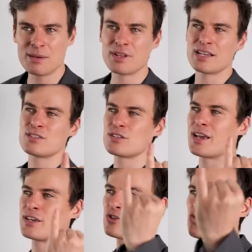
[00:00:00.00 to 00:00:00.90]
Your places
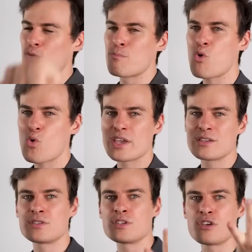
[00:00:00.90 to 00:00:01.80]
like your
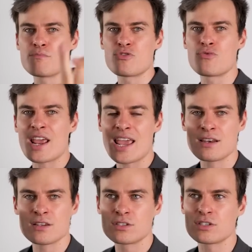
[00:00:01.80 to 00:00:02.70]
Drummoynes and your
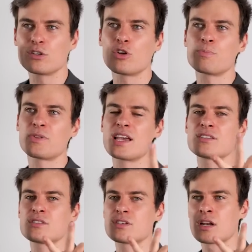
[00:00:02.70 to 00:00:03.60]
Mirandas, just a lot of
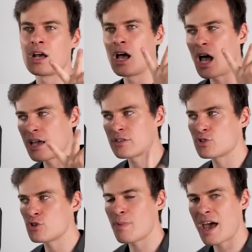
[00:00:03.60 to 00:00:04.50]
places that I assume